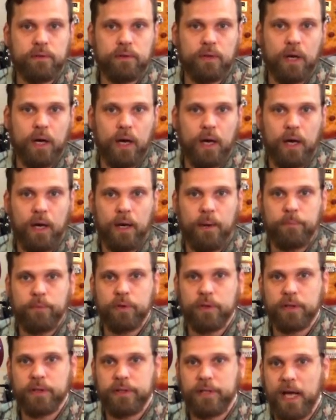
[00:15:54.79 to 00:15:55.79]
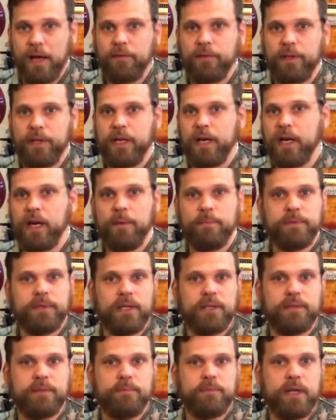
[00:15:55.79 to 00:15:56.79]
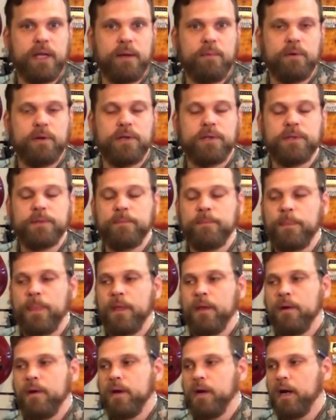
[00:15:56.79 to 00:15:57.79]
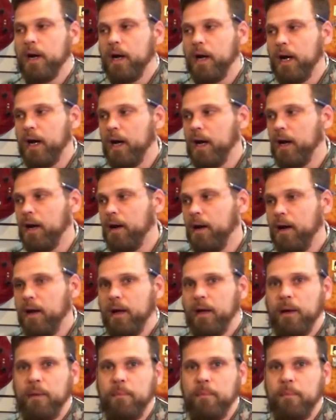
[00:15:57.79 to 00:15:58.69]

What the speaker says: You're definitely going to upset some neighbors. But,